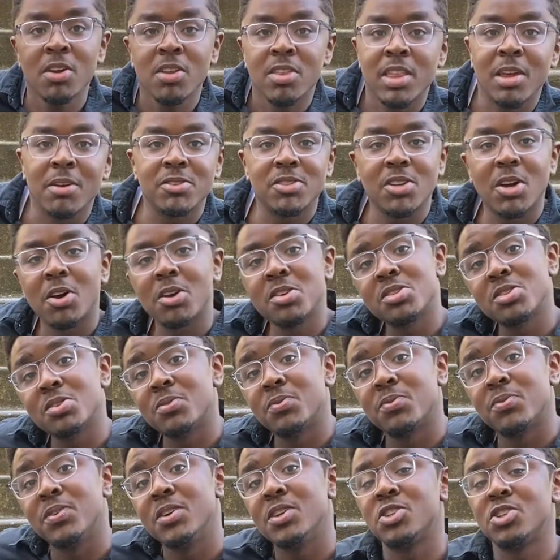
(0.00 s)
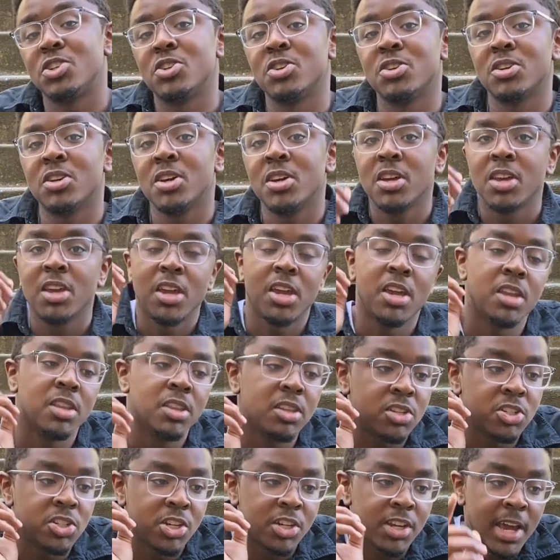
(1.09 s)
That was also featured in the
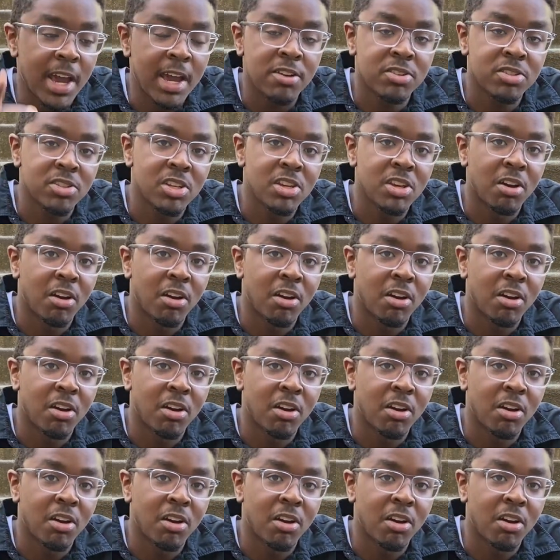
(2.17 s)
Janoski